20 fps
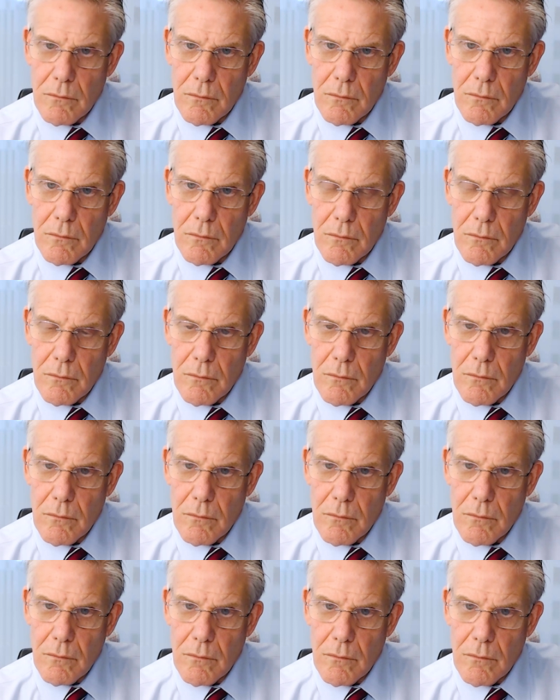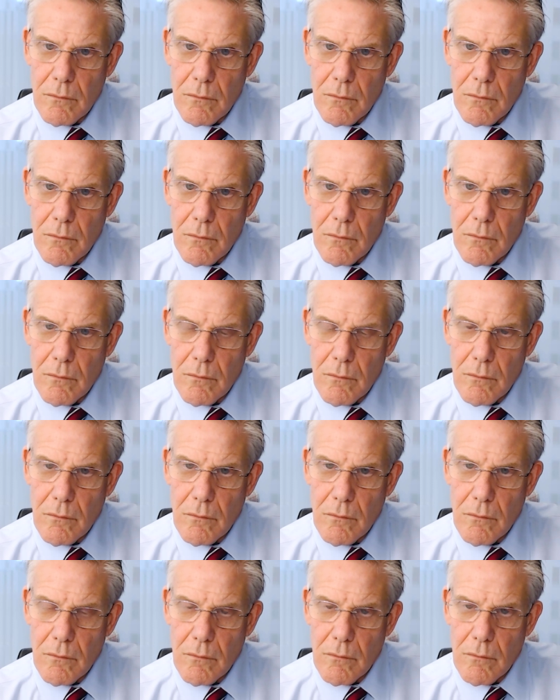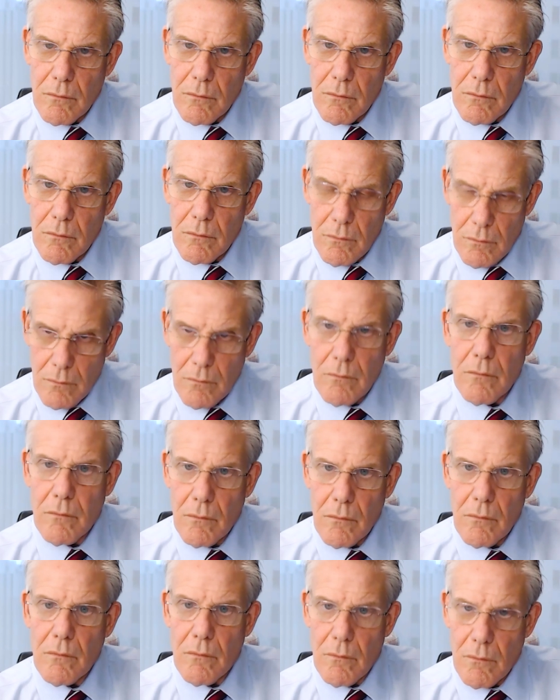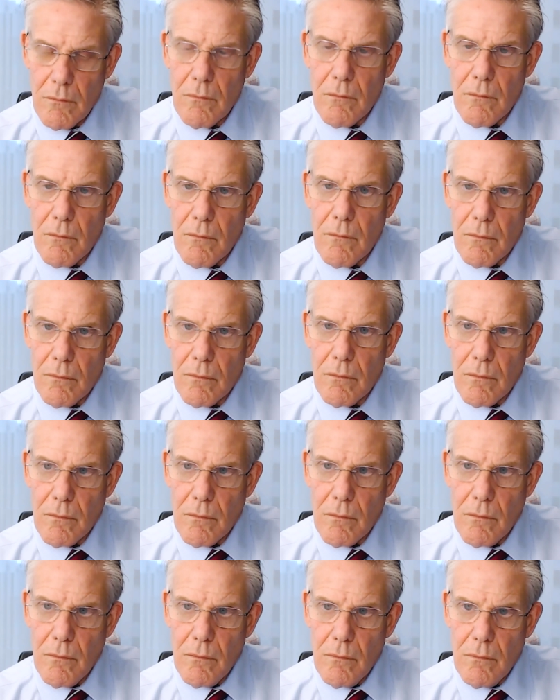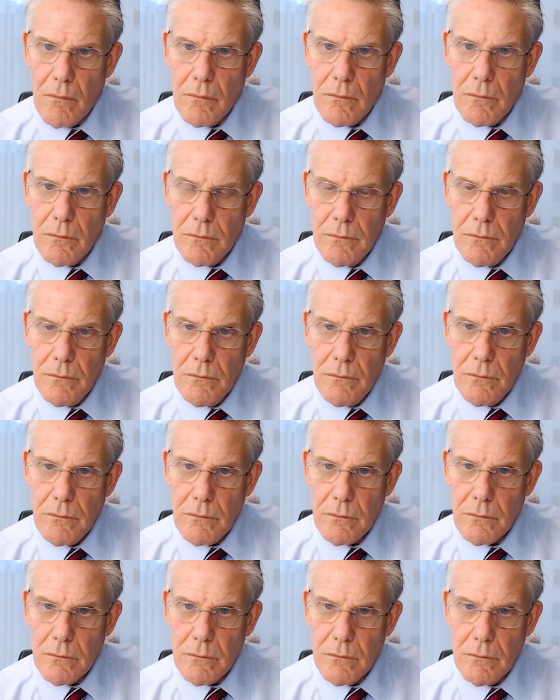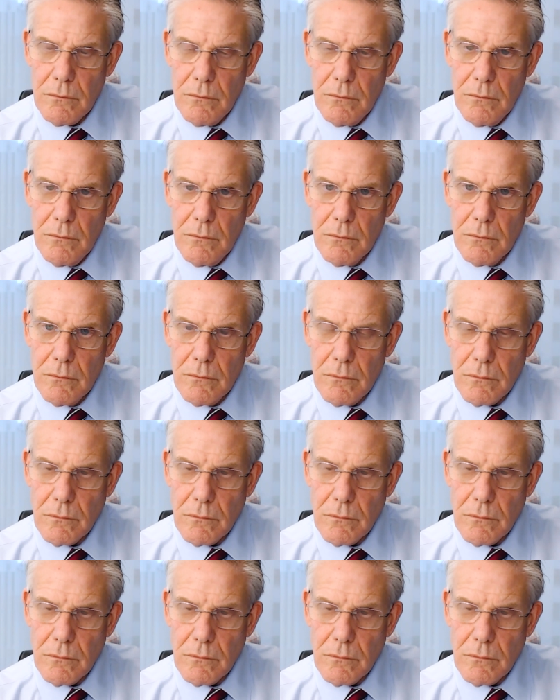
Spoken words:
This person isn't speaking.